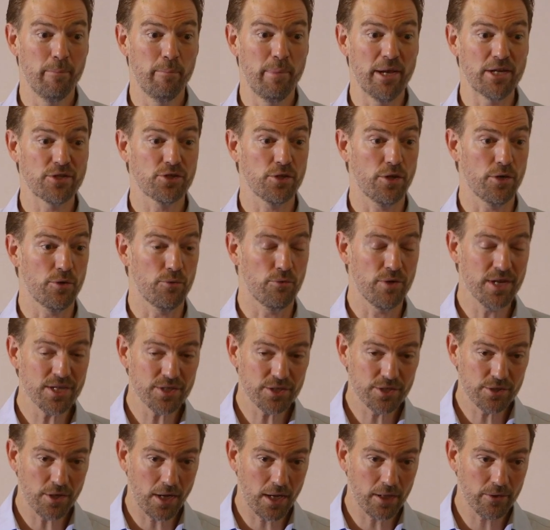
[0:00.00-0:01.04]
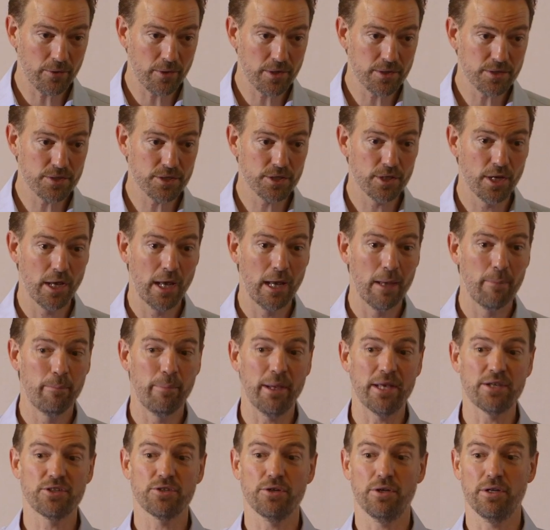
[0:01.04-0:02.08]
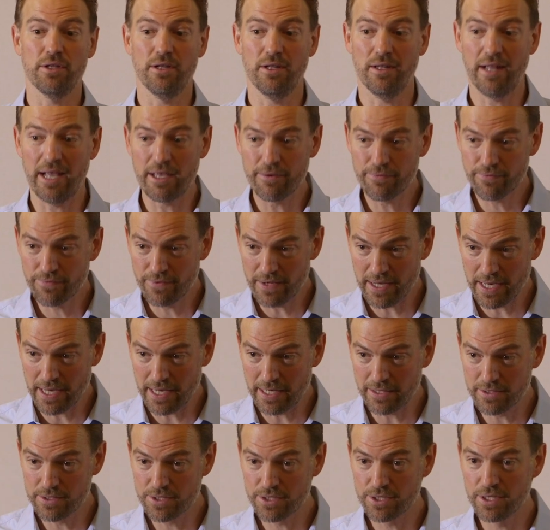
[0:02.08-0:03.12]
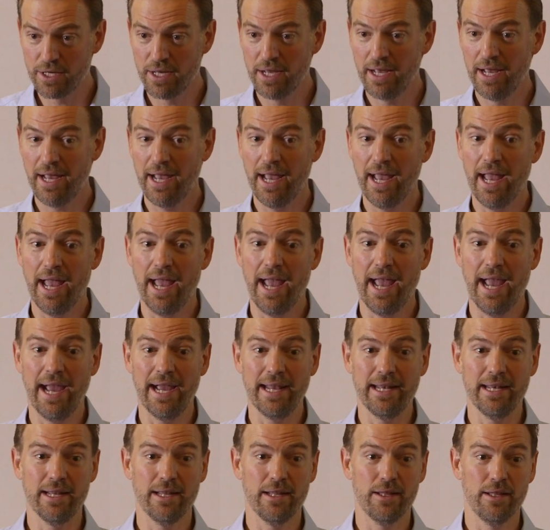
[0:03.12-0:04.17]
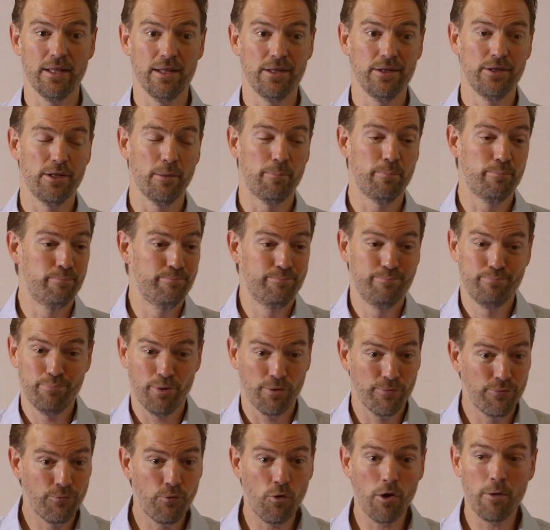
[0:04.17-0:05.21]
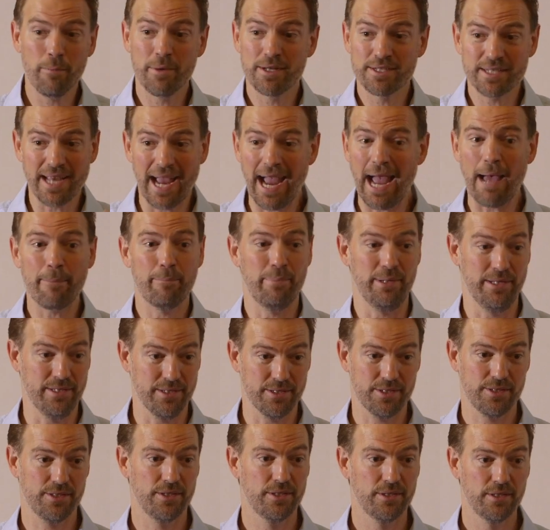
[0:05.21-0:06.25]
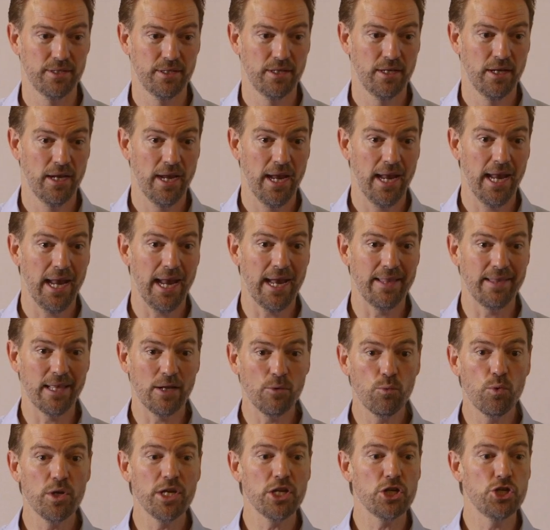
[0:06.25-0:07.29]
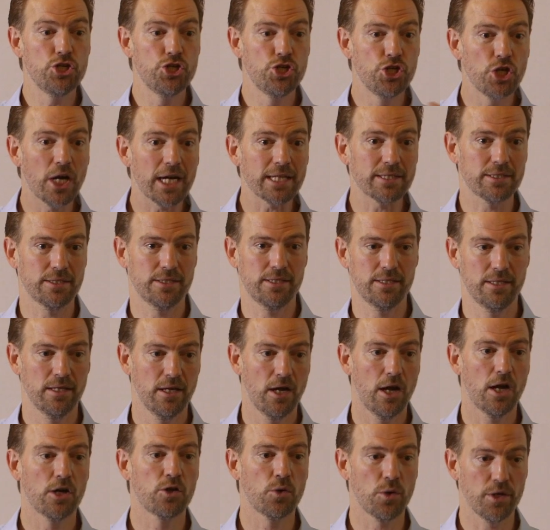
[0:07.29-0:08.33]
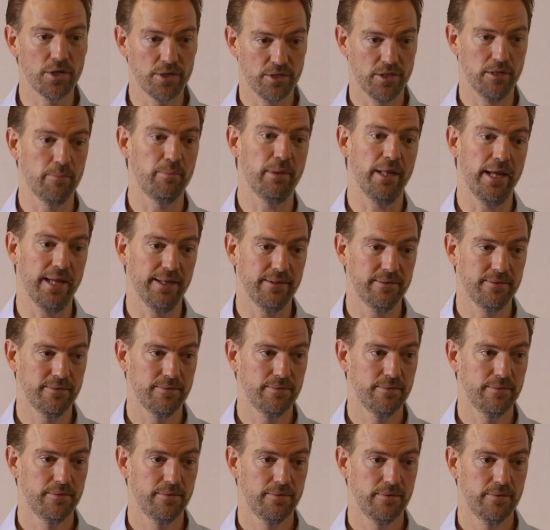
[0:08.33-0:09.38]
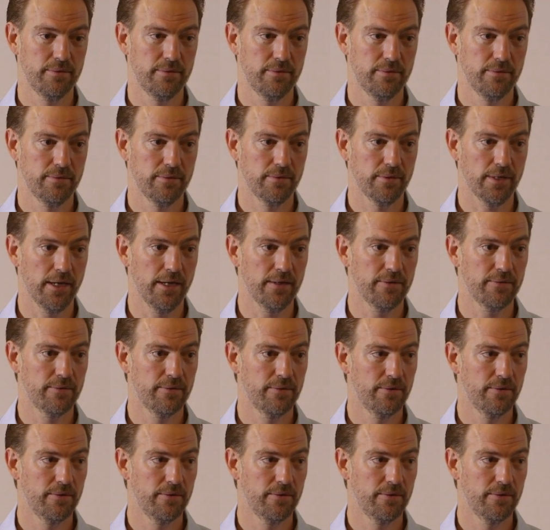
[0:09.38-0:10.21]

Based on risk tolerance, based on life needs, and the performance happens, and then we adjust according to the plan. Okay?